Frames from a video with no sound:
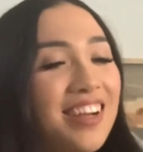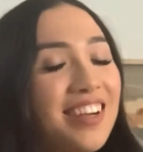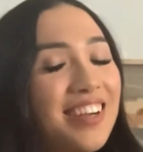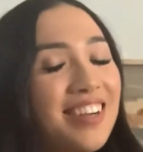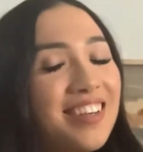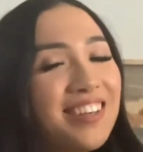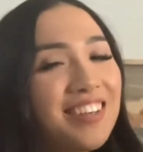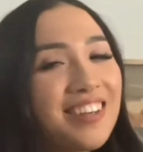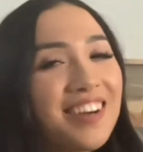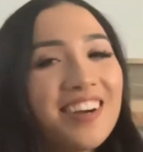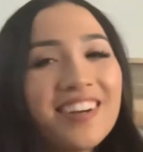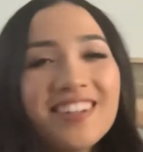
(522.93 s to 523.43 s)

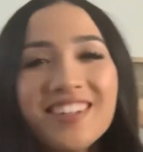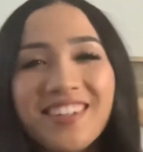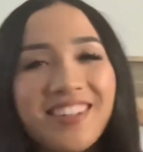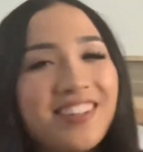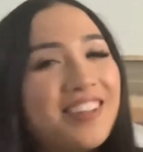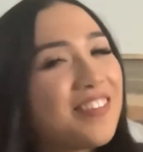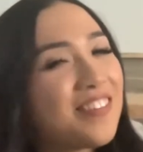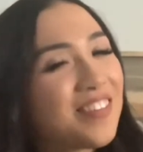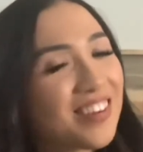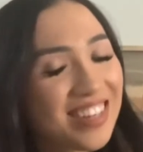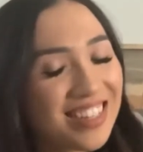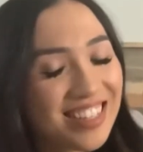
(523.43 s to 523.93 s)
girl, you
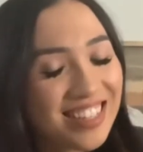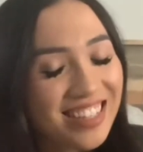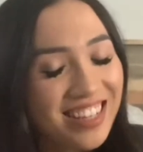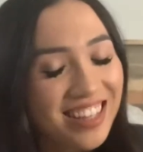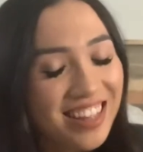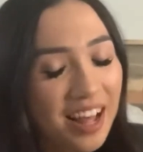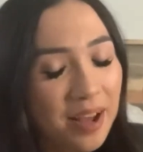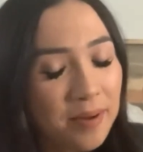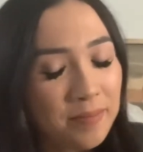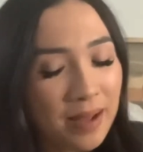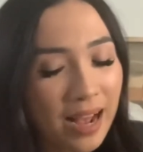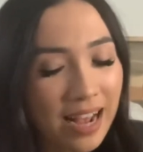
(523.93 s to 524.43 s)
don't want to see
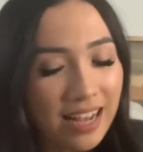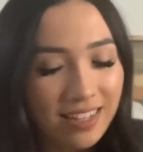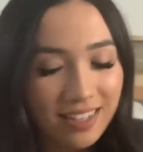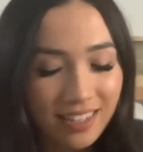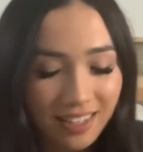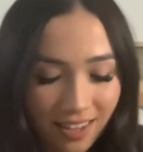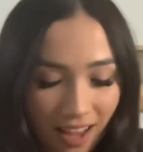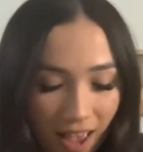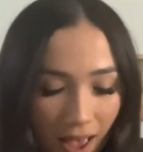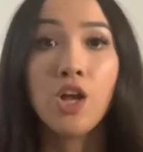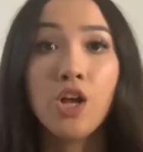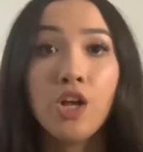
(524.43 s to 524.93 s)
that
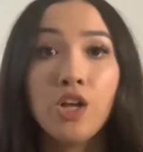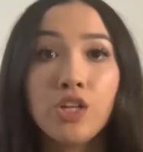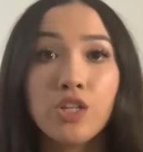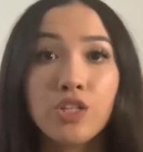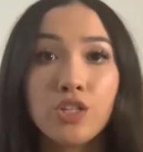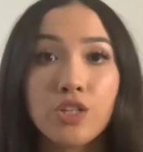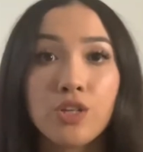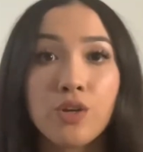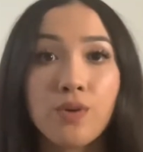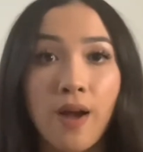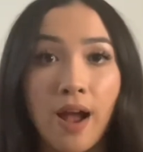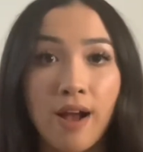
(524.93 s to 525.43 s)
mess.
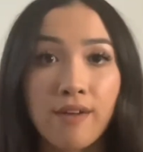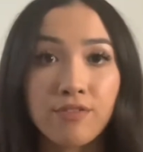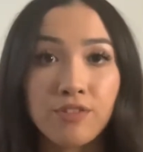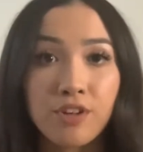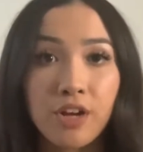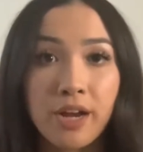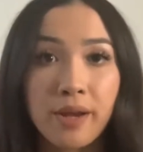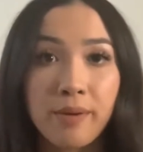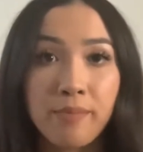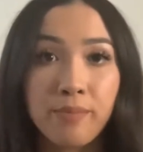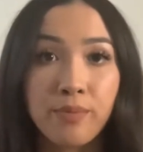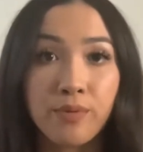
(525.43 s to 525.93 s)
So after
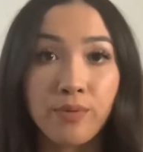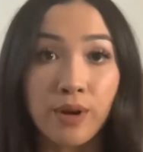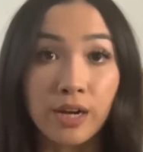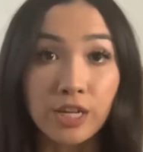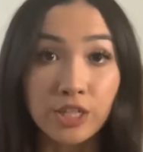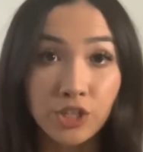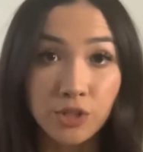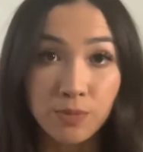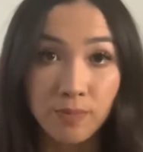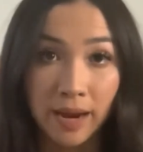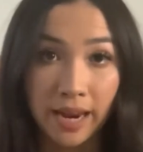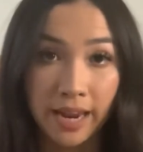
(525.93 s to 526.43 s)
I
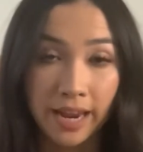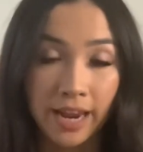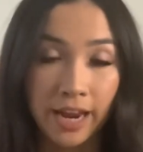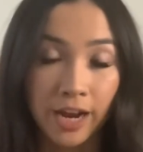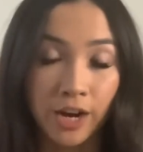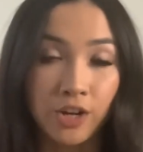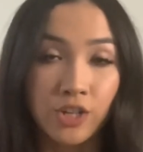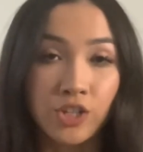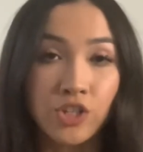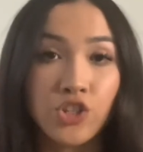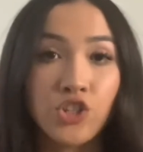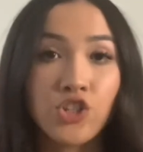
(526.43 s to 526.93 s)
brush my
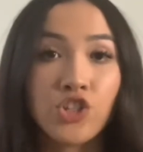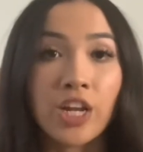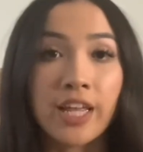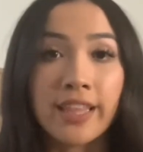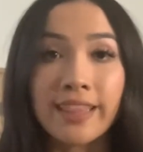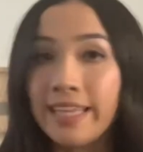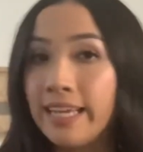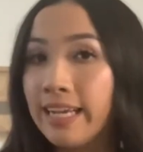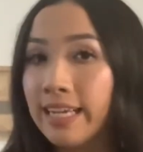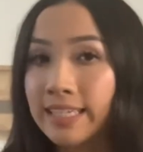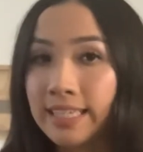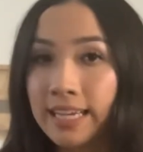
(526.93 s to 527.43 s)
hair as
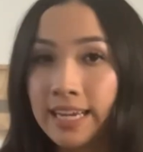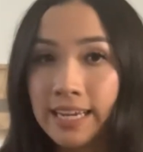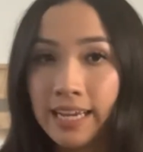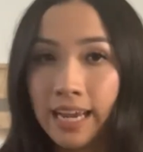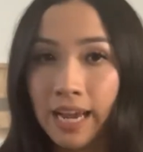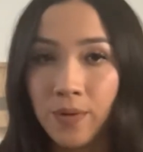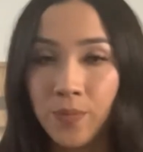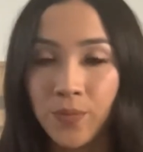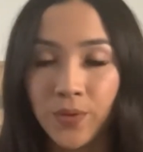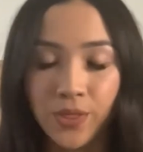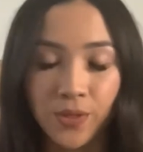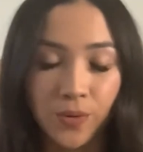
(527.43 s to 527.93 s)
gently as I
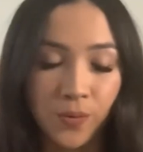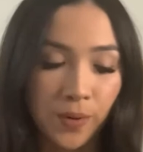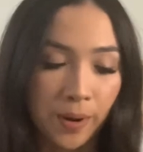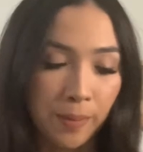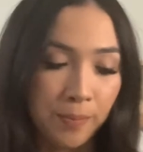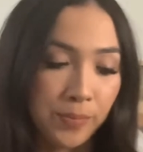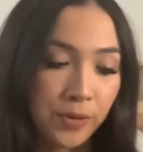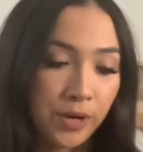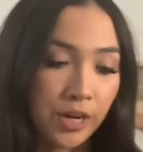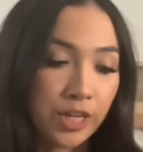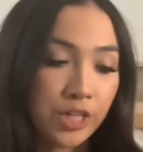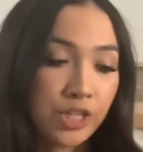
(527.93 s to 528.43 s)
can with a wet
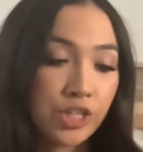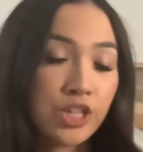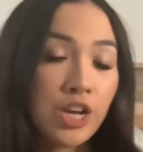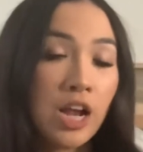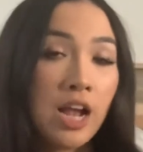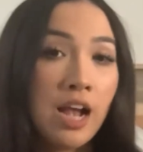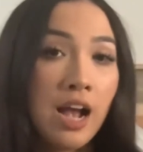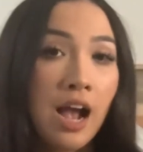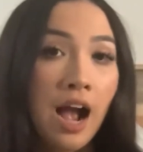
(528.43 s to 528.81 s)
brush,